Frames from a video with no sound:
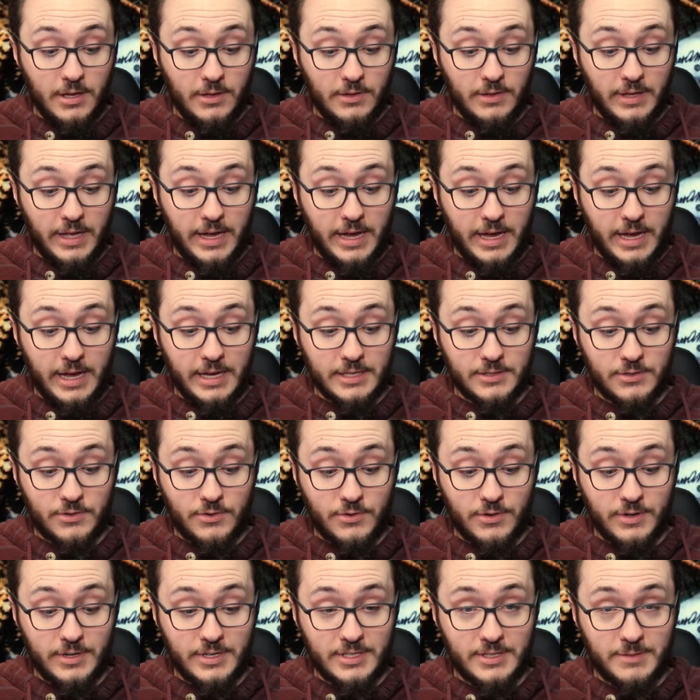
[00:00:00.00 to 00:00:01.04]
Last
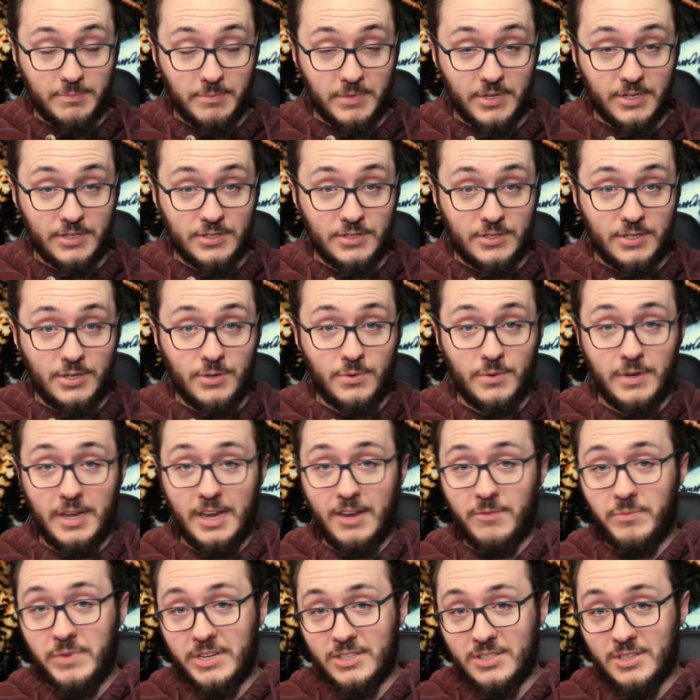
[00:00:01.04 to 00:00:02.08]
Christmas, you
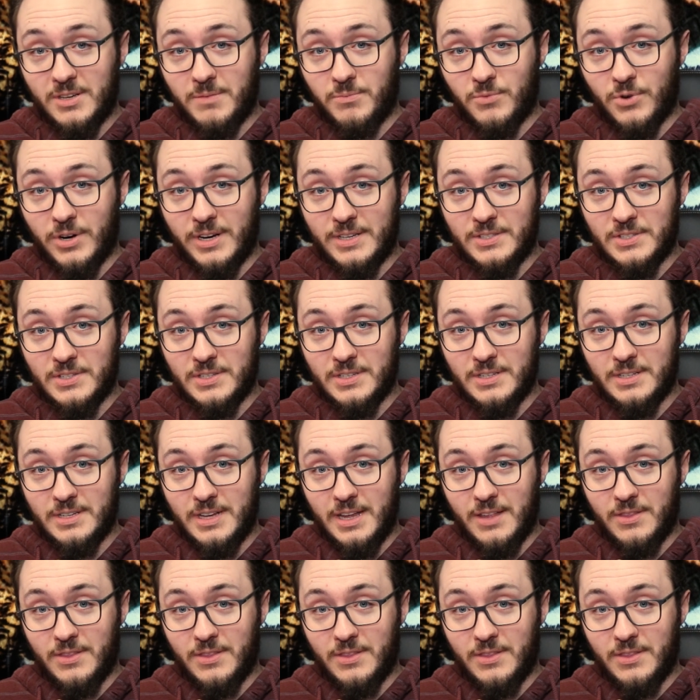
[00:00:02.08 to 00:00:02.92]
gave me some resin,